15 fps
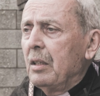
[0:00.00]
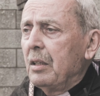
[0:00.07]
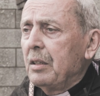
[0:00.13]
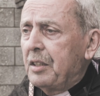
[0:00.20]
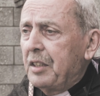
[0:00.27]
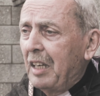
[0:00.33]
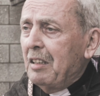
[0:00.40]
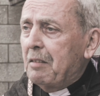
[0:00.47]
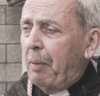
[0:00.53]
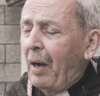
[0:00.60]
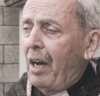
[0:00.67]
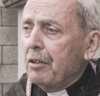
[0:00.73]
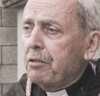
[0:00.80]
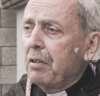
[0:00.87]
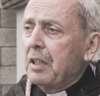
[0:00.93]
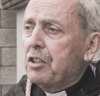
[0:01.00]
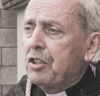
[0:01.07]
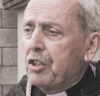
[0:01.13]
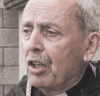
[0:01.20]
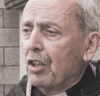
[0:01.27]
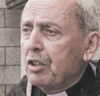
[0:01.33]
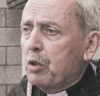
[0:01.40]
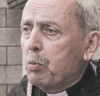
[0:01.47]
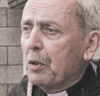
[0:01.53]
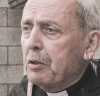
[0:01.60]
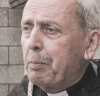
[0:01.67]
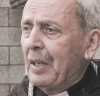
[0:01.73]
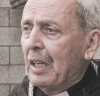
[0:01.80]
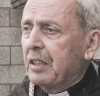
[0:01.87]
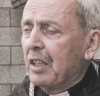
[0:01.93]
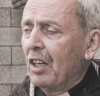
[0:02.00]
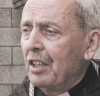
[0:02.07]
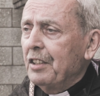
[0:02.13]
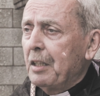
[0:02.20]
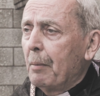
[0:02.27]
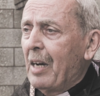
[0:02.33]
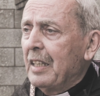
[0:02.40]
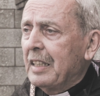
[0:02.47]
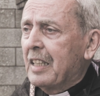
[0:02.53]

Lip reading: St. Patrick's Church was built under my